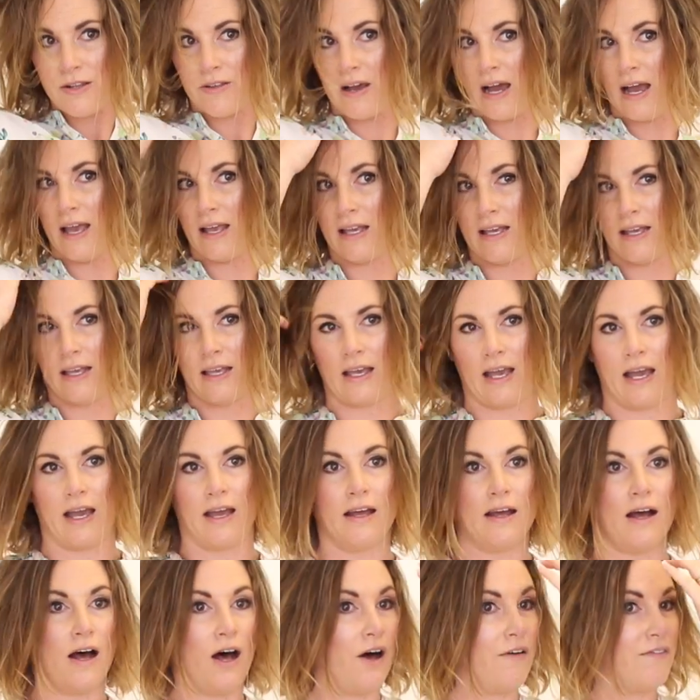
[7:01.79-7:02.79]
that I can
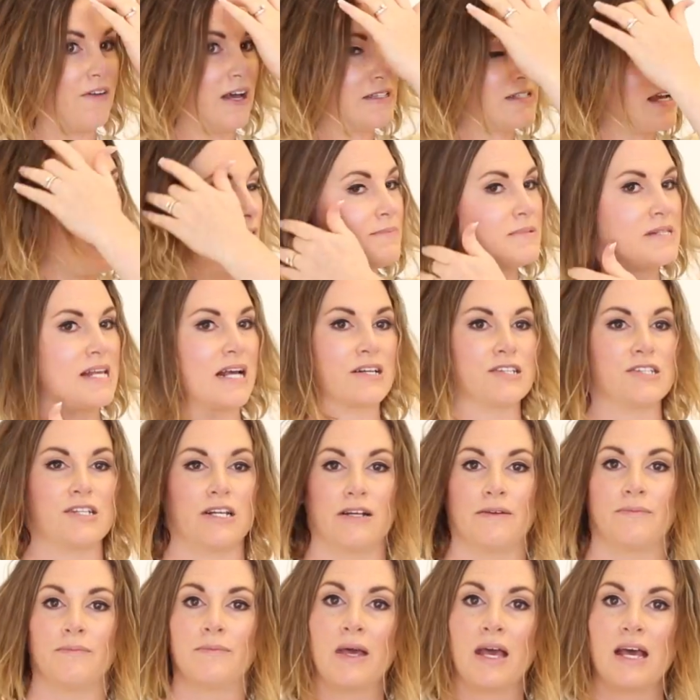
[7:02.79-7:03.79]
get all that top
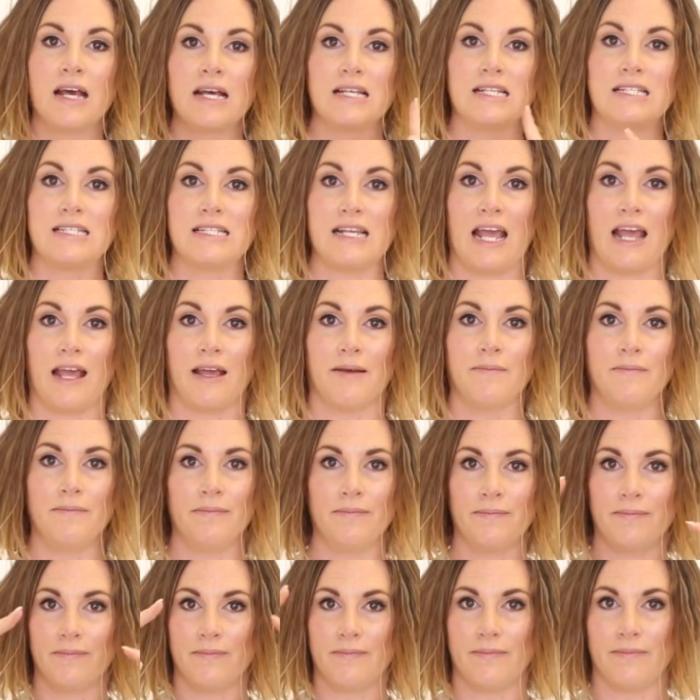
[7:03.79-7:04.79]
section.
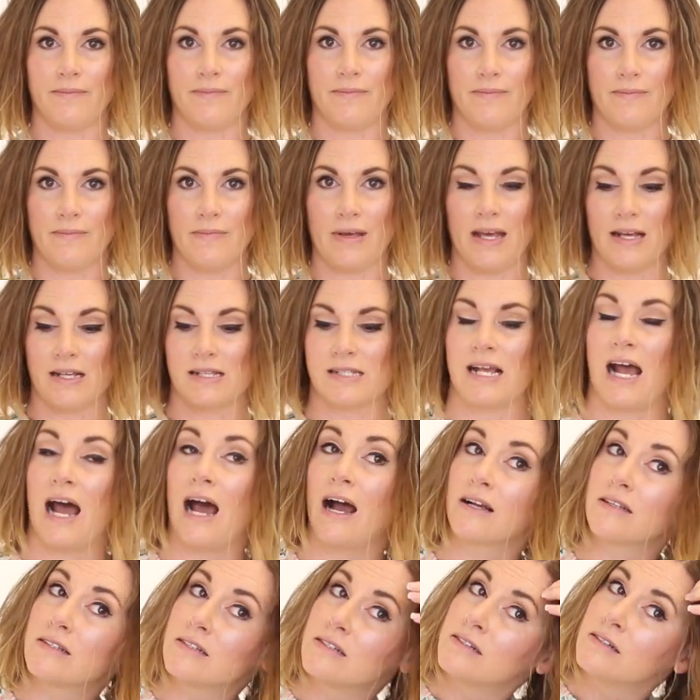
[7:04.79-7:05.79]
Same
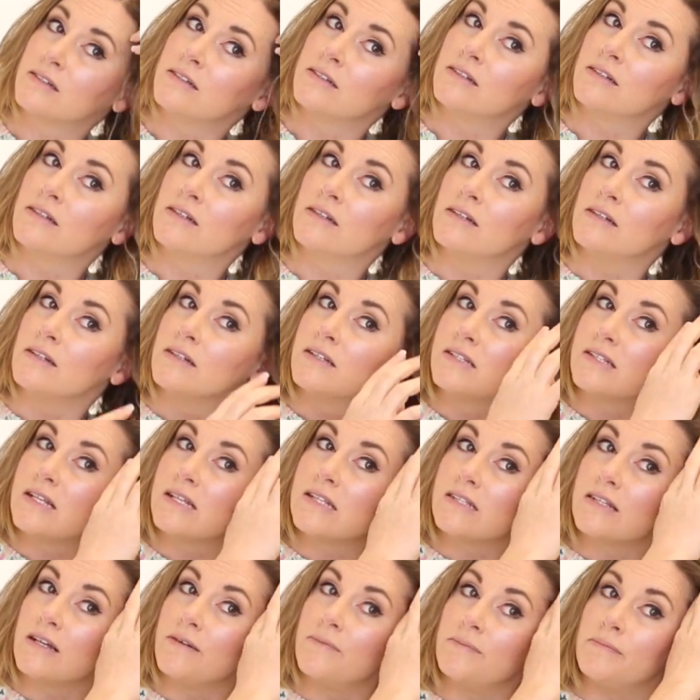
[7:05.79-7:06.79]
exact
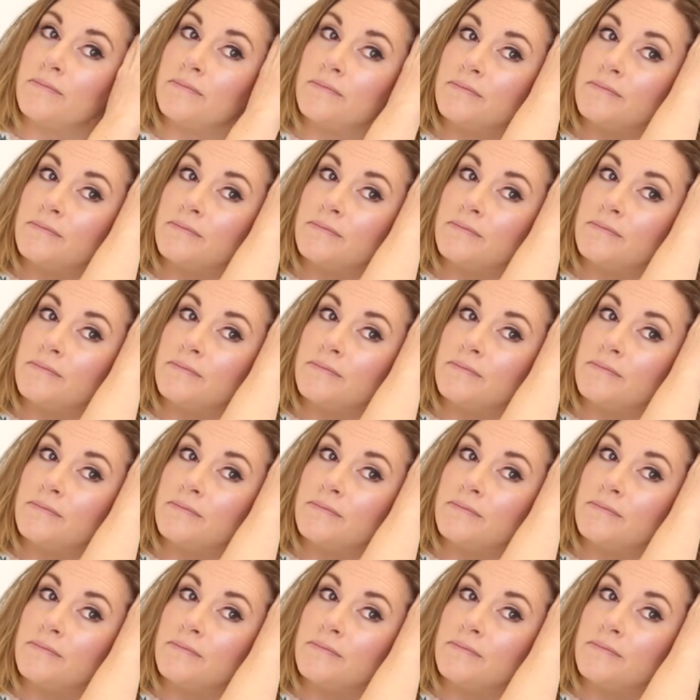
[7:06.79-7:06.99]
system.